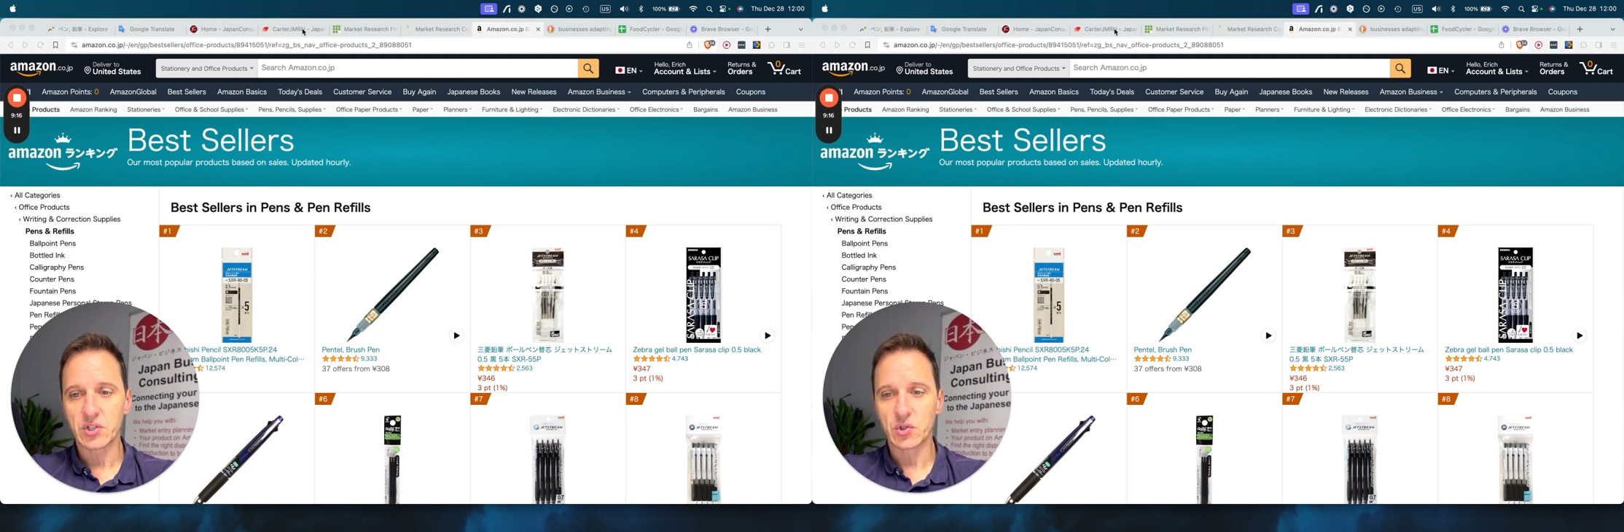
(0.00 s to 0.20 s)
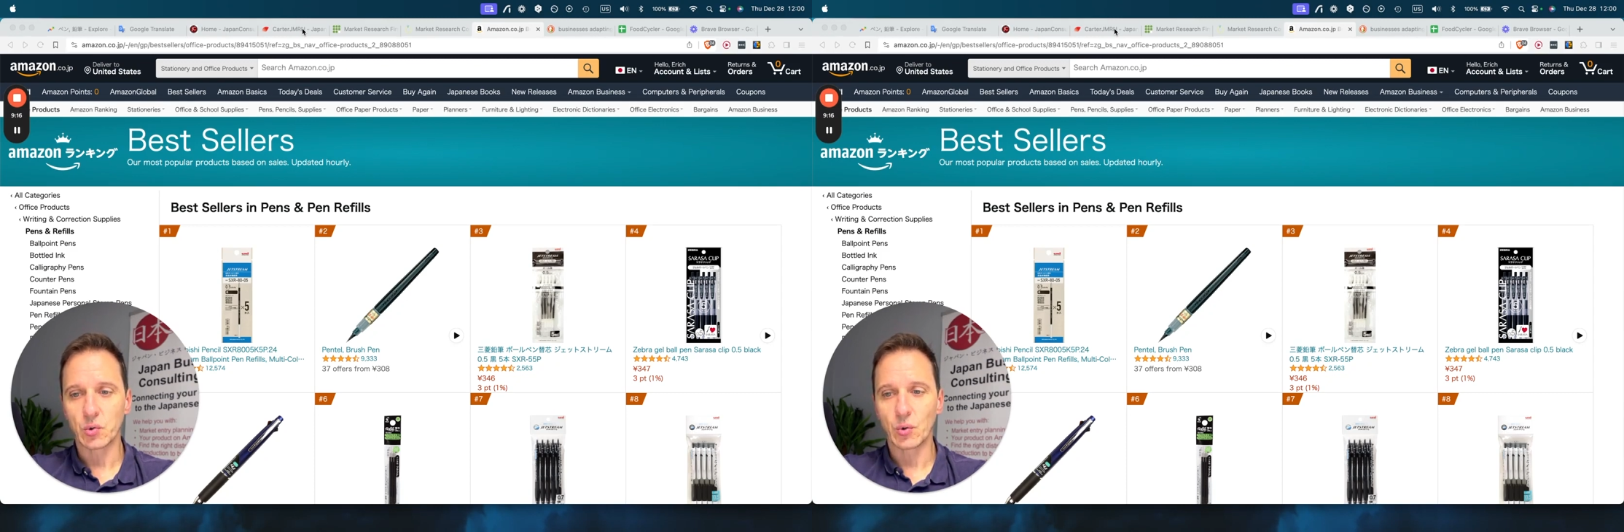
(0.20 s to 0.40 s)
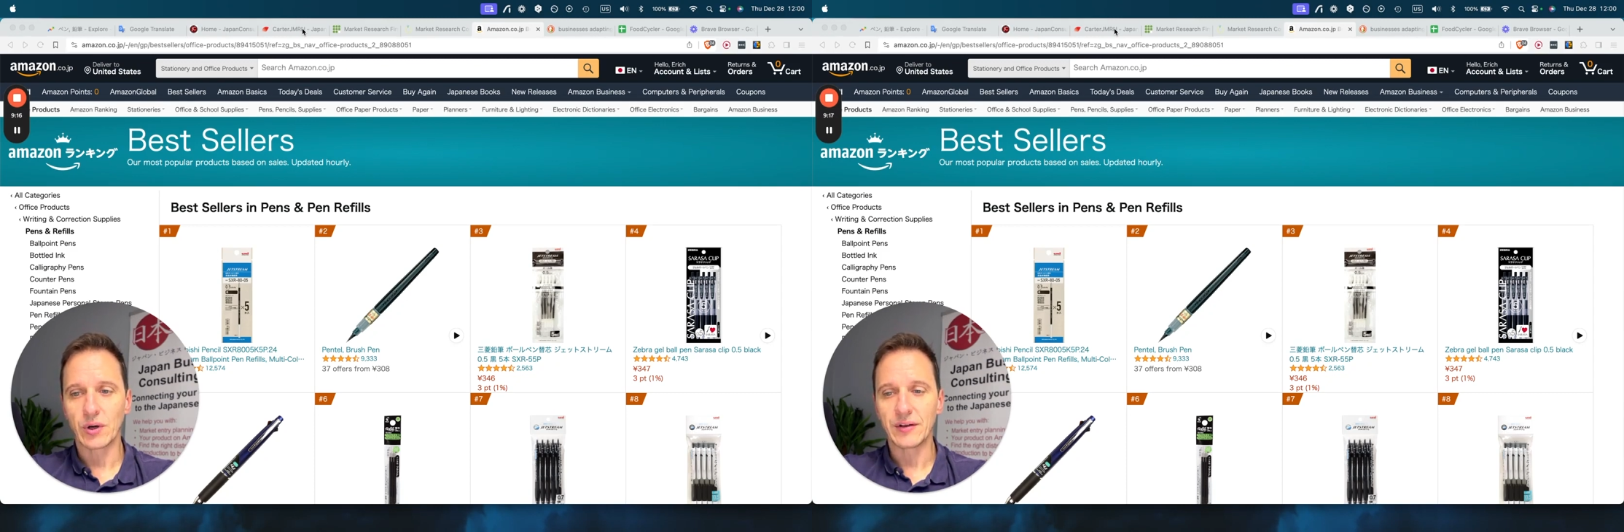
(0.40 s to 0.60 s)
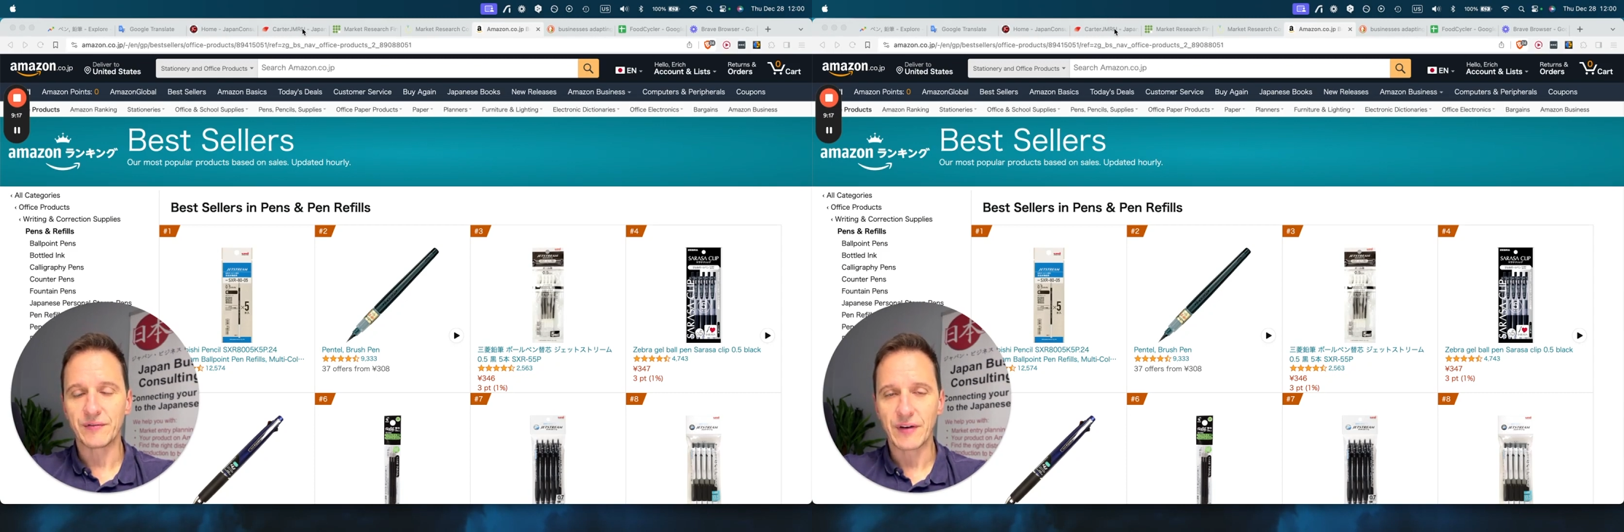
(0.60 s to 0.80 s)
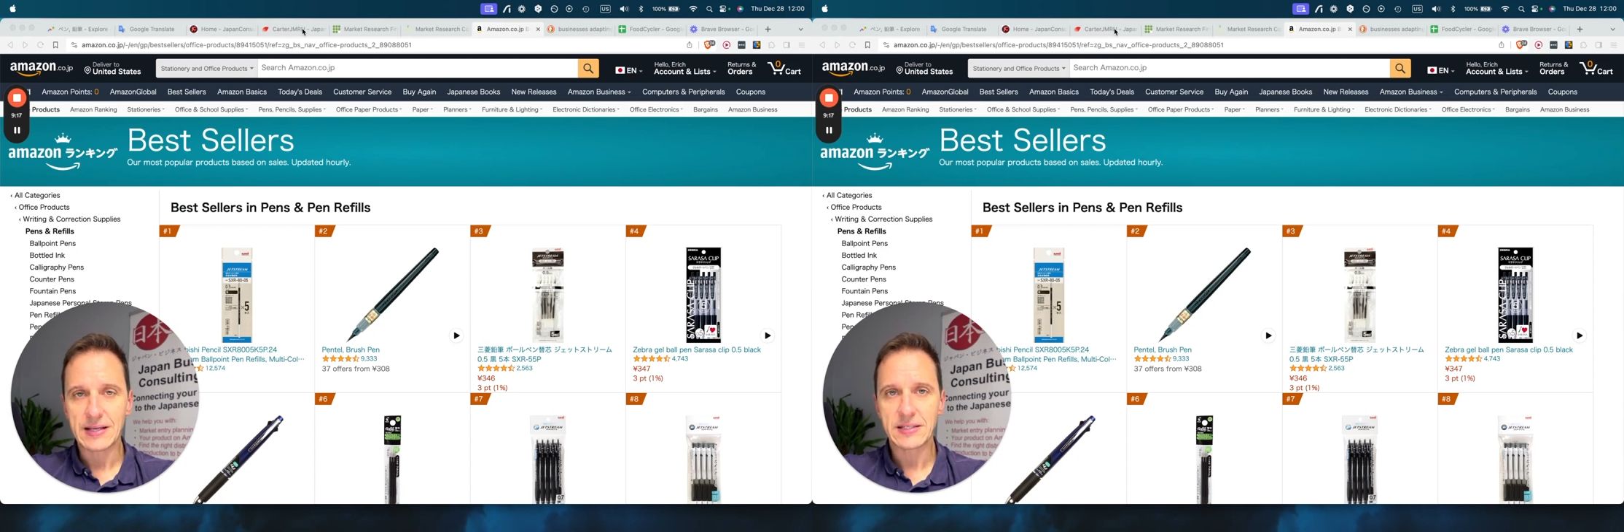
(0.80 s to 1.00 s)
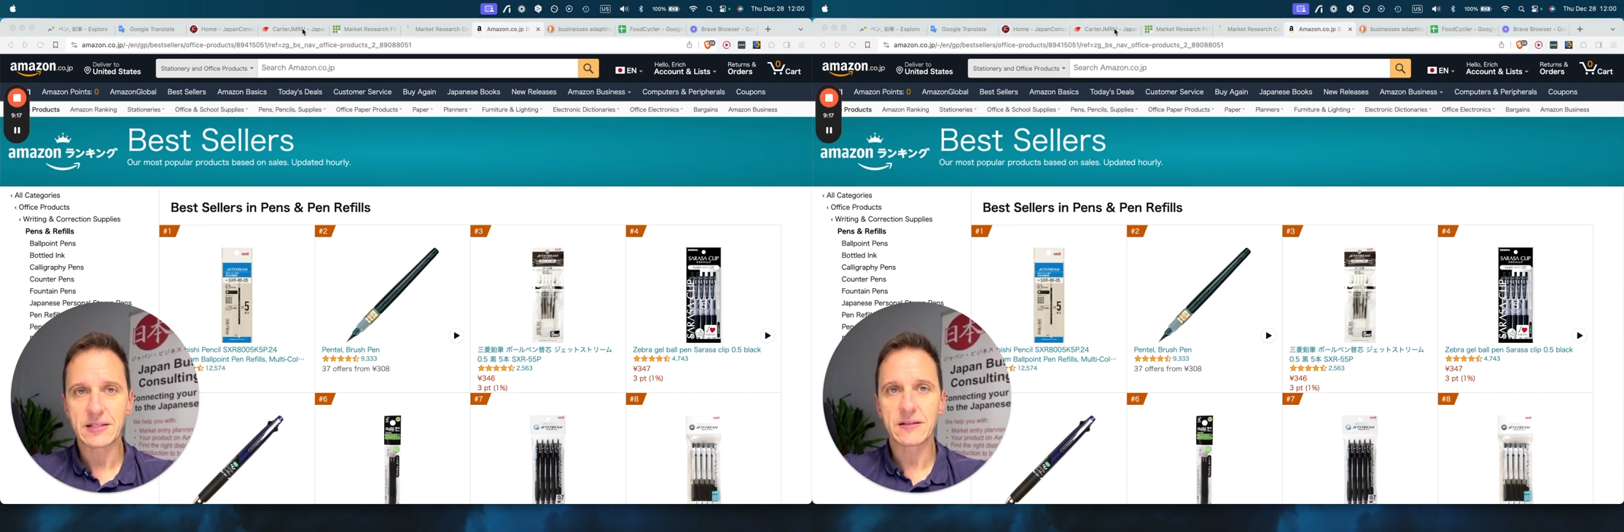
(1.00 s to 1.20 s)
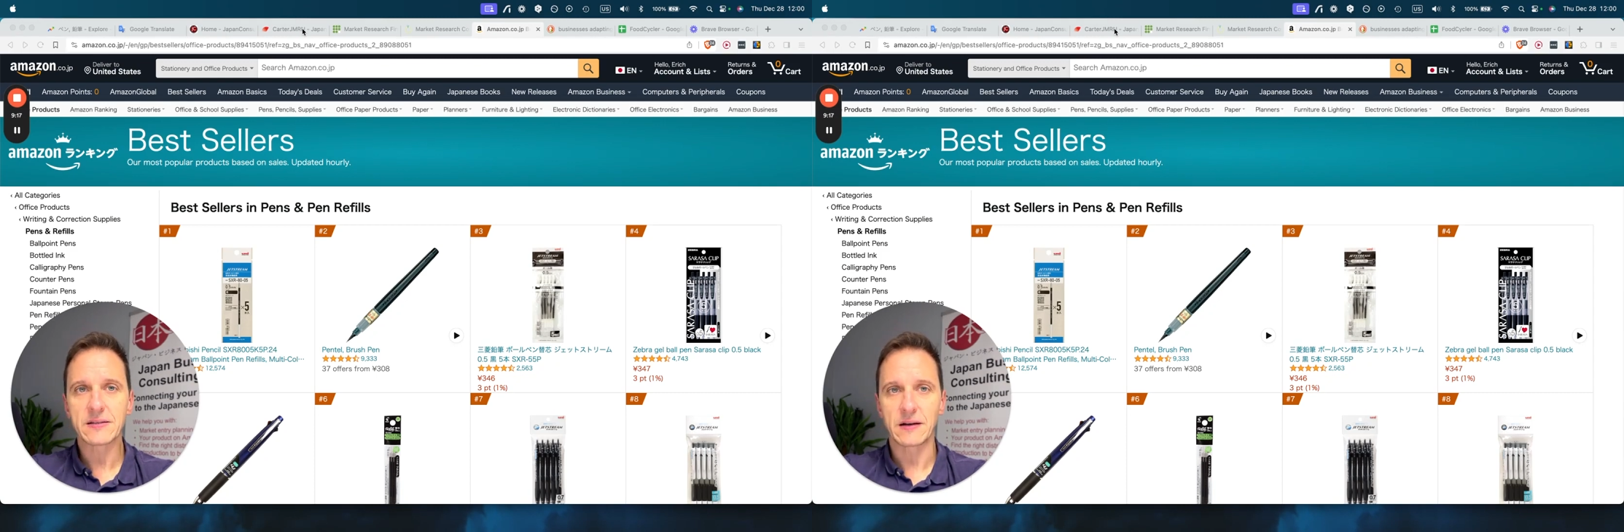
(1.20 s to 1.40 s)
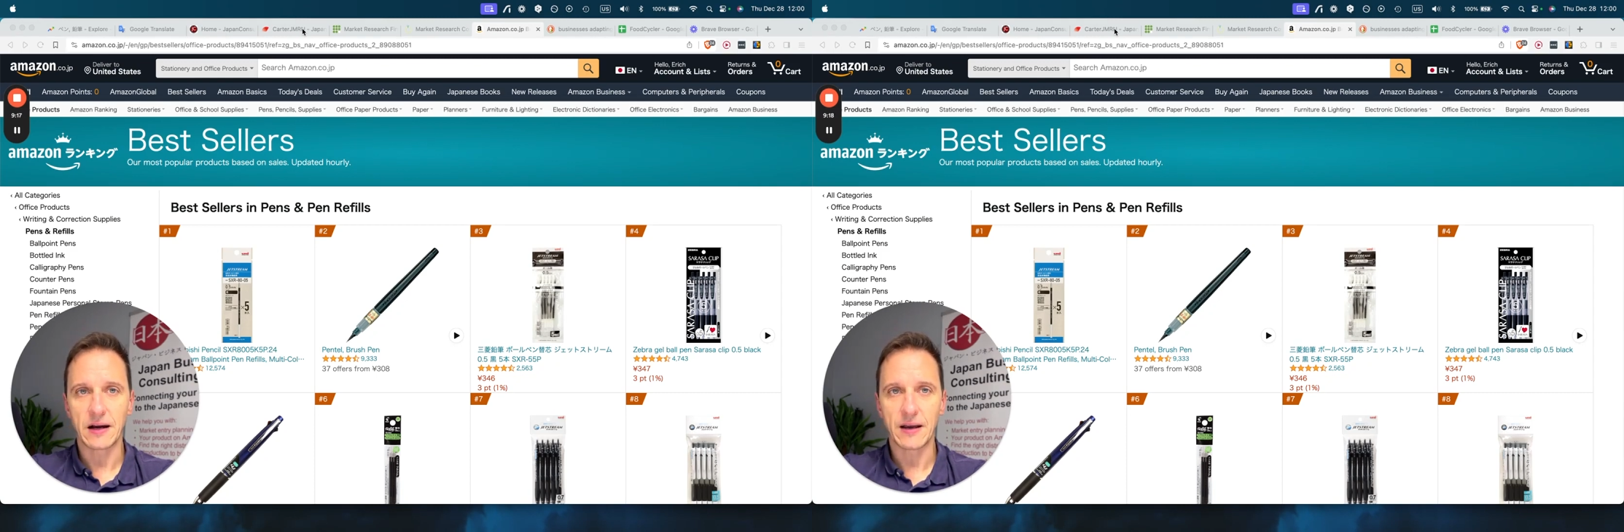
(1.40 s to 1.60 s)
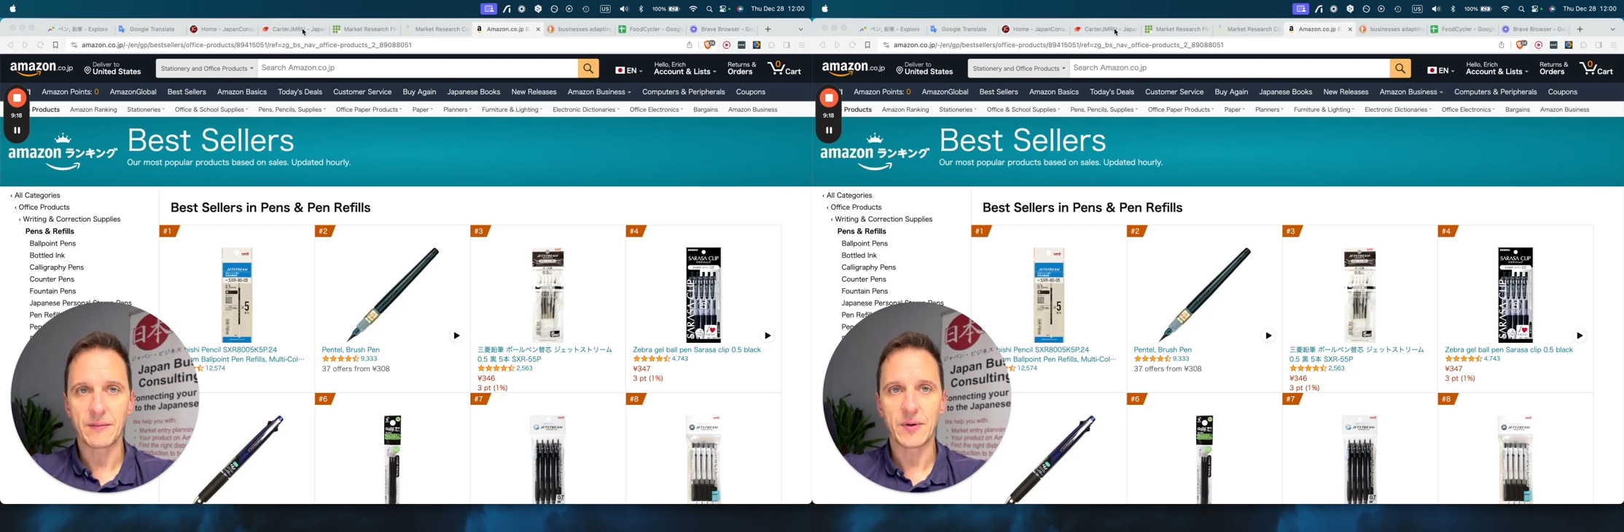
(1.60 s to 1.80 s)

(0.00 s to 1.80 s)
to invest time